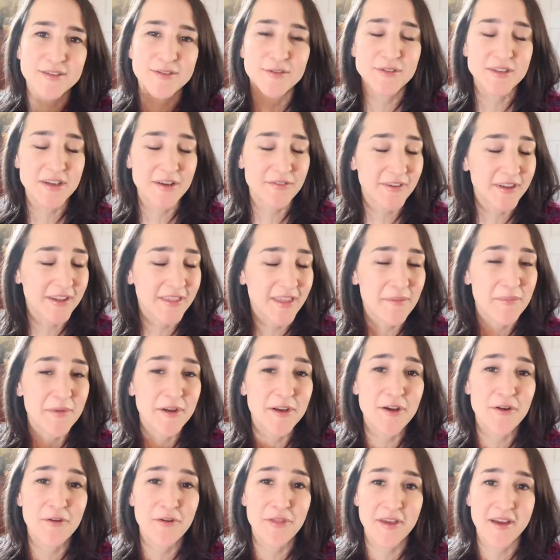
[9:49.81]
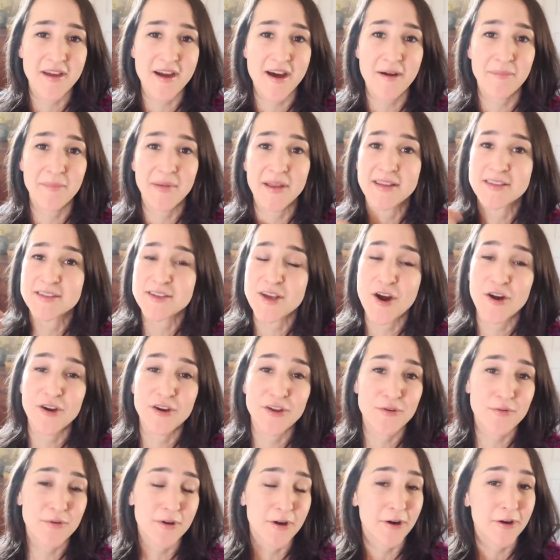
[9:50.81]
So definitely let me know in the comments, are
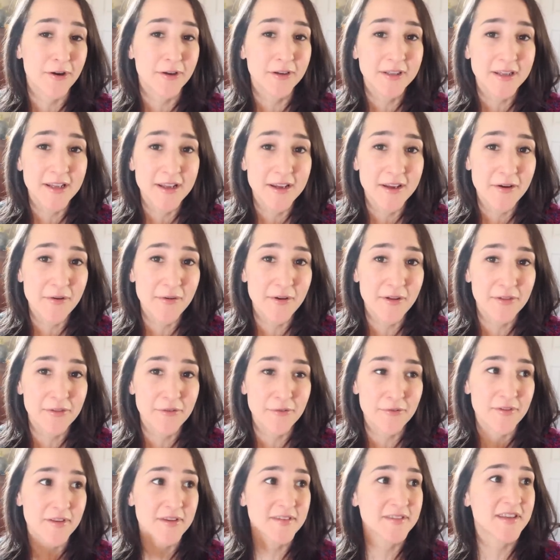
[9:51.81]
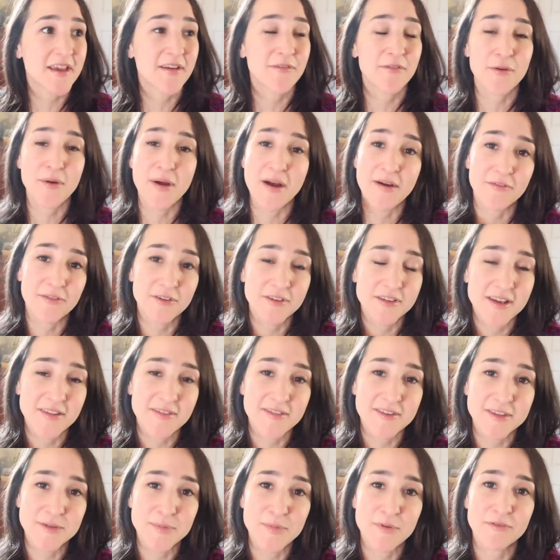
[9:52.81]
you currently going through this? Have you ever done
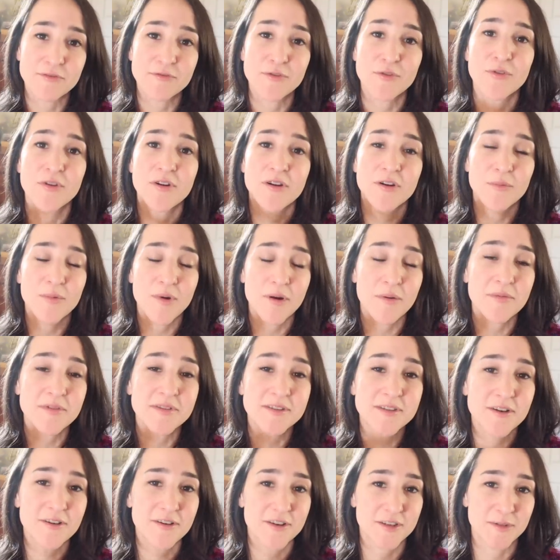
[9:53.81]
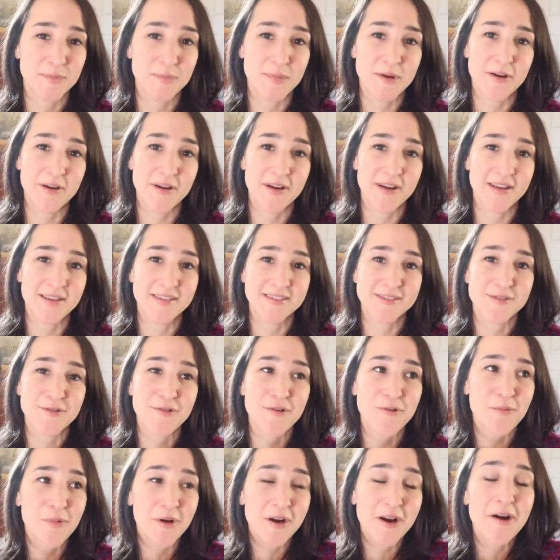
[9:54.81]
this before? What was your experience
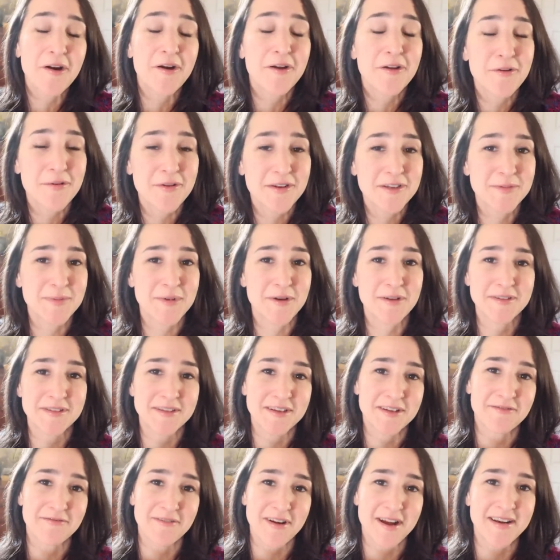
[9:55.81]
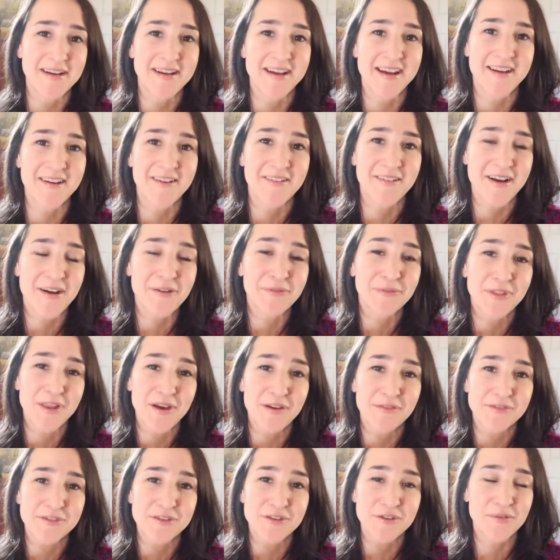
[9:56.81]
or what are you experiencing right now? I'd
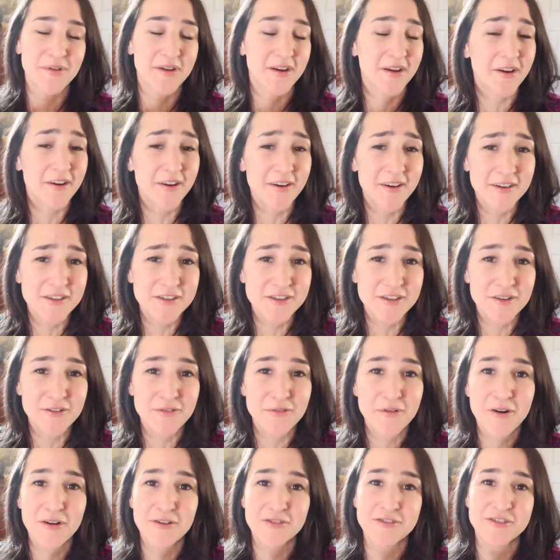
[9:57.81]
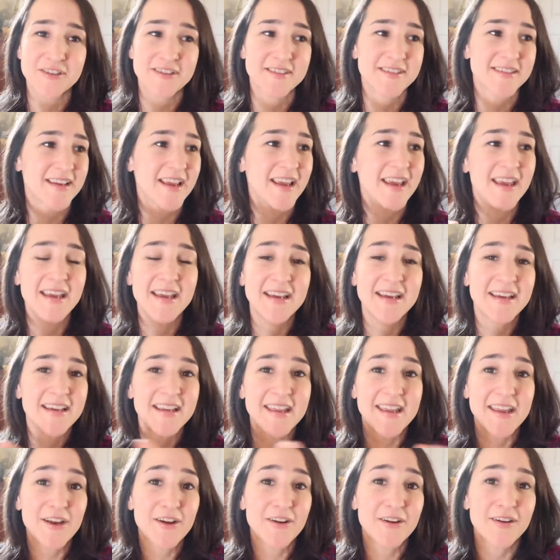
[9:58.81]
love to encourage you or just
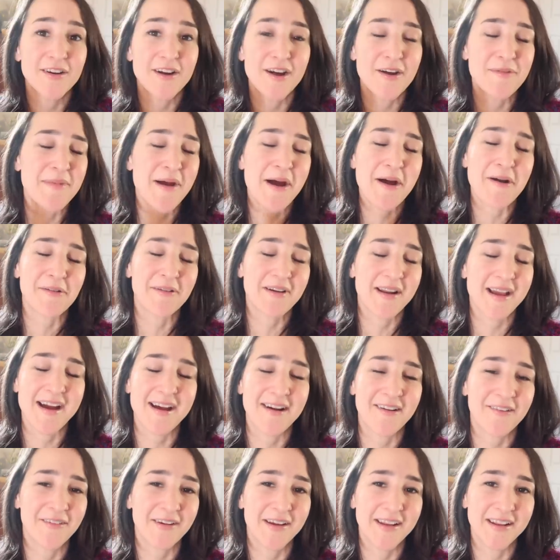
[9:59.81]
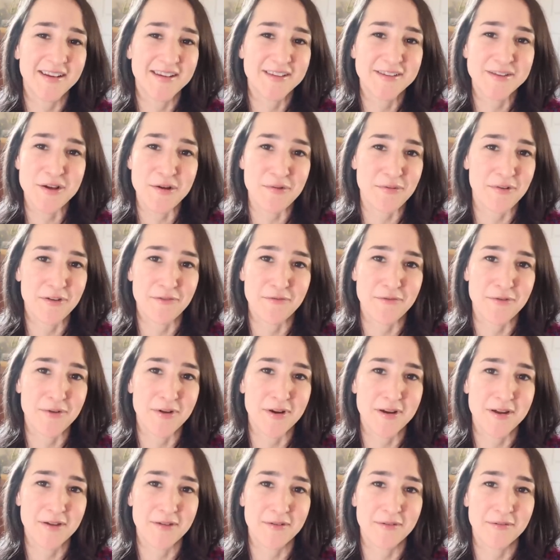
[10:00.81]
hear about how it is going for
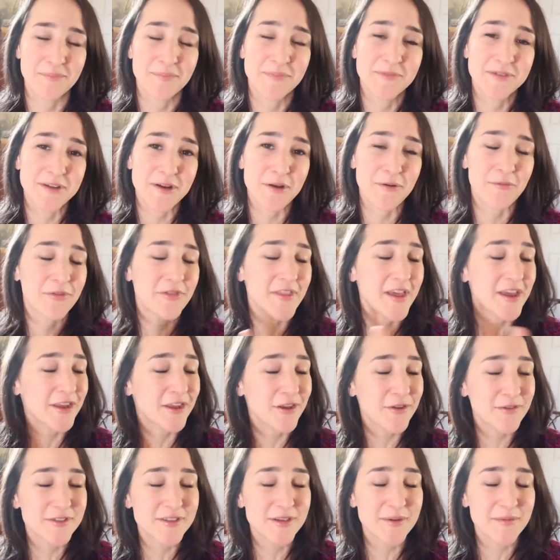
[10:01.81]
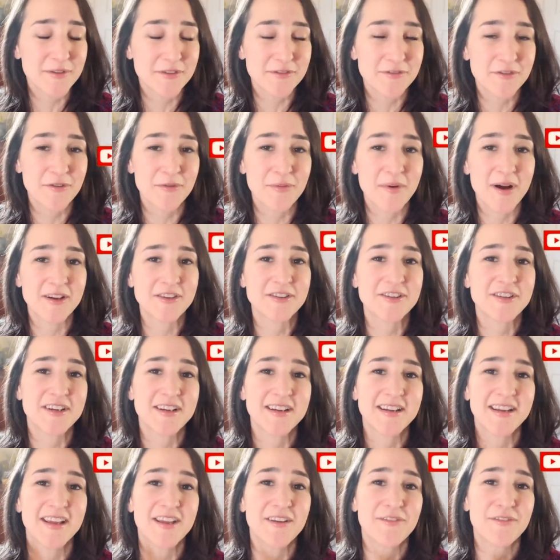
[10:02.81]
you. So thank you so much for watching.